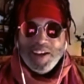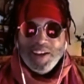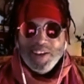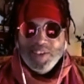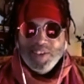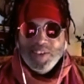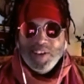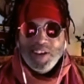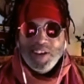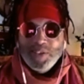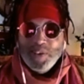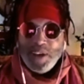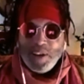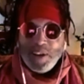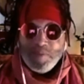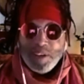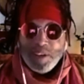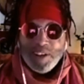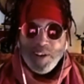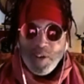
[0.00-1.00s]
Wait a
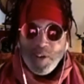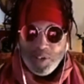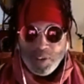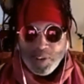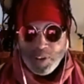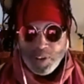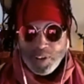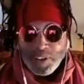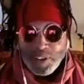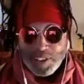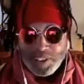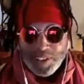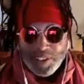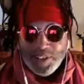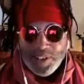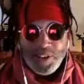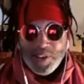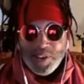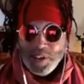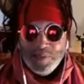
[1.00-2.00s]
minute, hold on. You
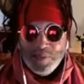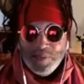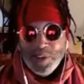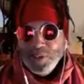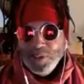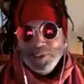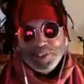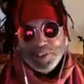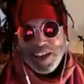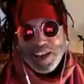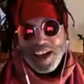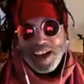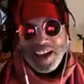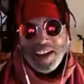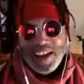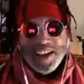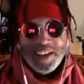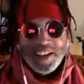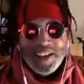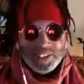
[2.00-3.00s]
don't even know this guy.
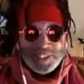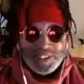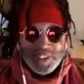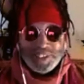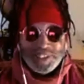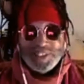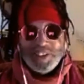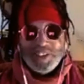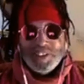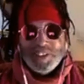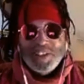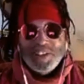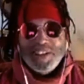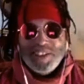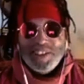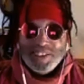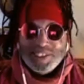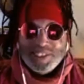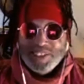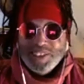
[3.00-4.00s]
So
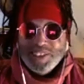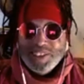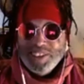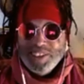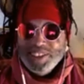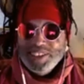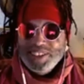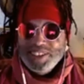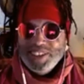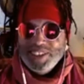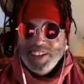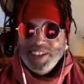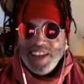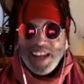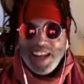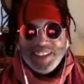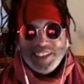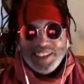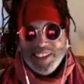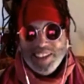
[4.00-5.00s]
the
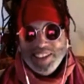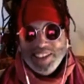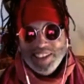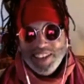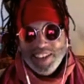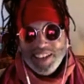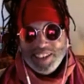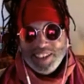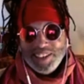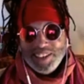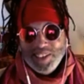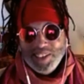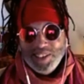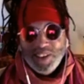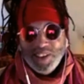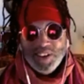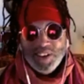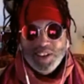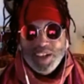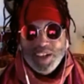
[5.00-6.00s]
next thing you
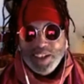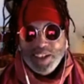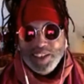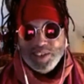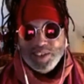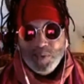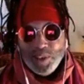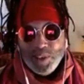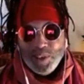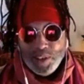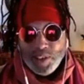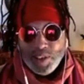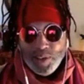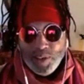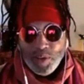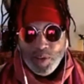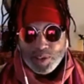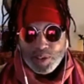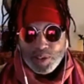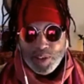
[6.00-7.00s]
know, he said,
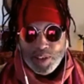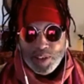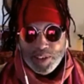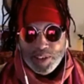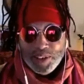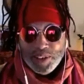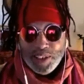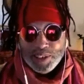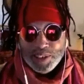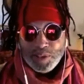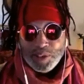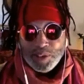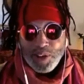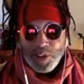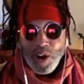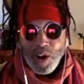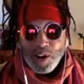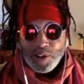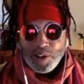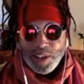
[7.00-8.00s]
need some
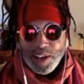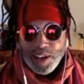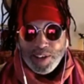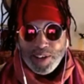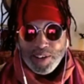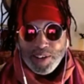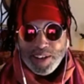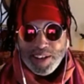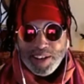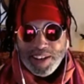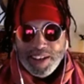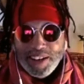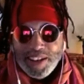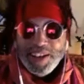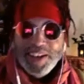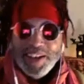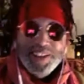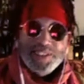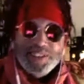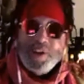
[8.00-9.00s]
guitar on there?
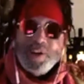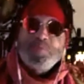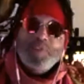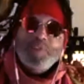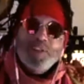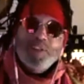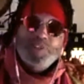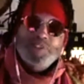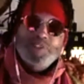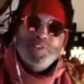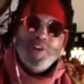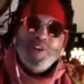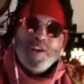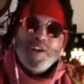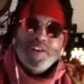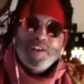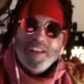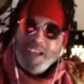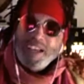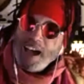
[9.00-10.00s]
He started playing his
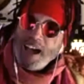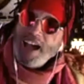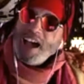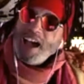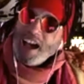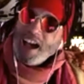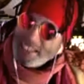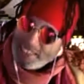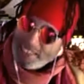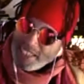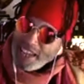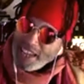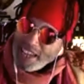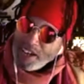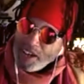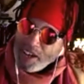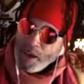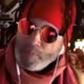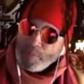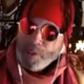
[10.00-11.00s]
guitar. Now I sang a
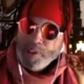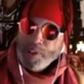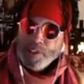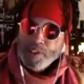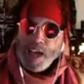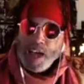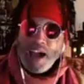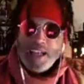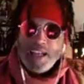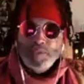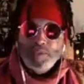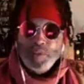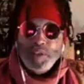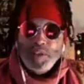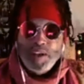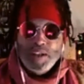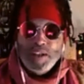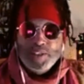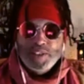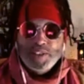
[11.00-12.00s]
couple of lines
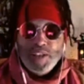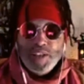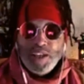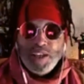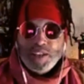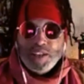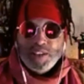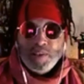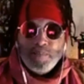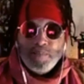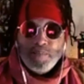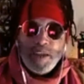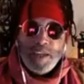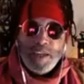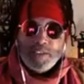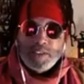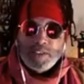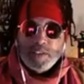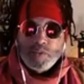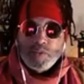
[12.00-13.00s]
because the
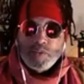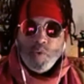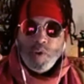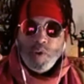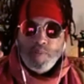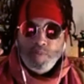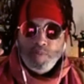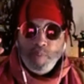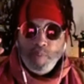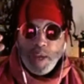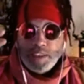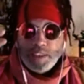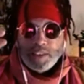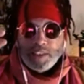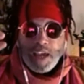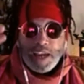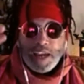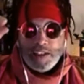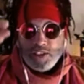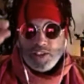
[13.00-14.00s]
bass, this one bass
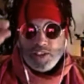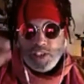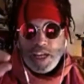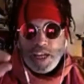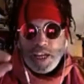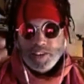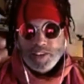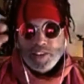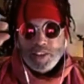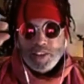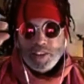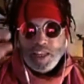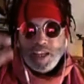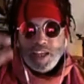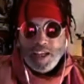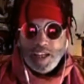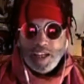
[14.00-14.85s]
line changes the thing